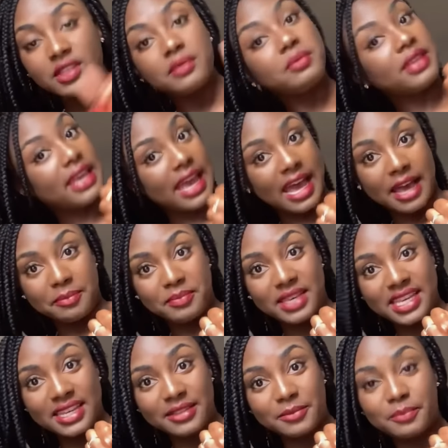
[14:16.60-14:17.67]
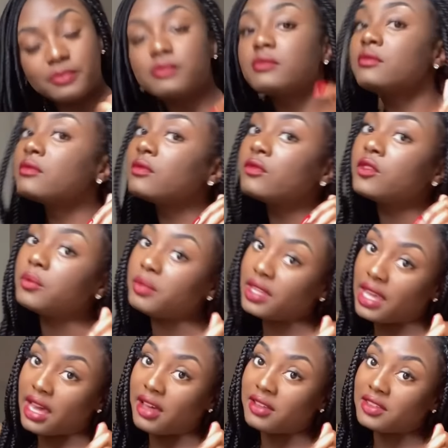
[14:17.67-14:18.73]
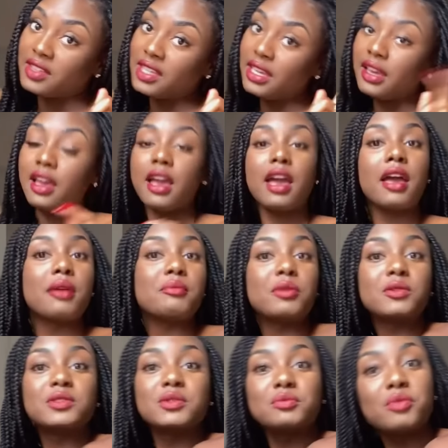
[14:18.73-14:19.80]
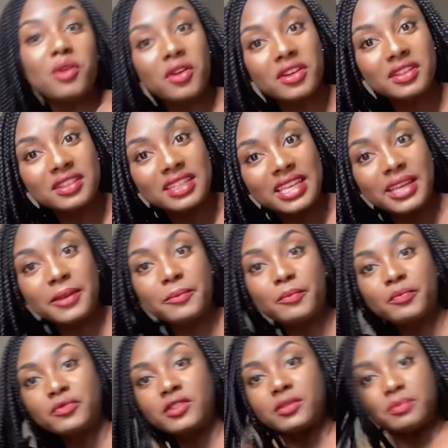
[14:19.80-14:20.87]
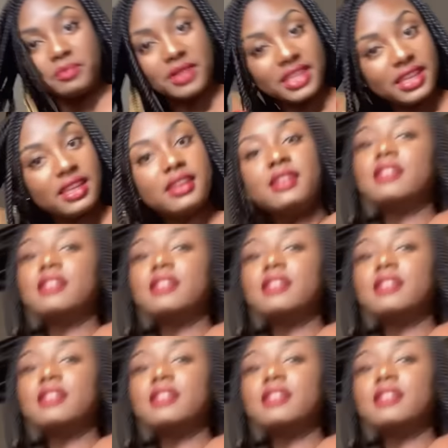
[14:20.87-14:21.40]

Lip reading: be happy, be healthy, and most importantly, be